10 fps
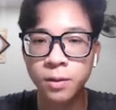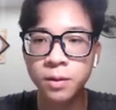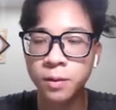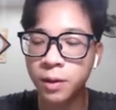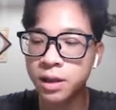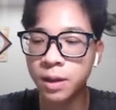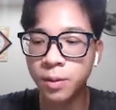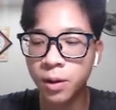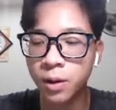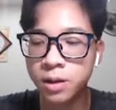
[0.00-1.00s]
which of
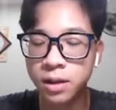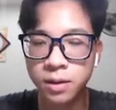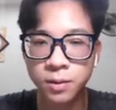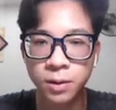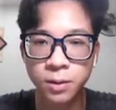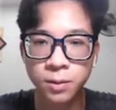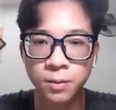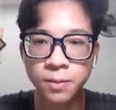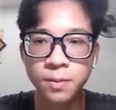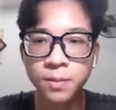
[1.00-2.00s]
course will
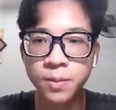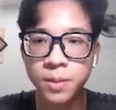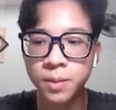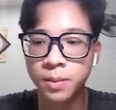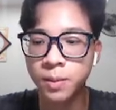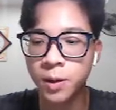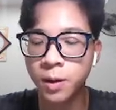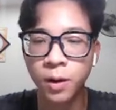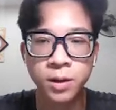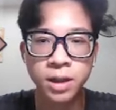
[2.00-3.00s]

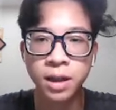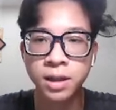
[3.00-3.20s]
cost us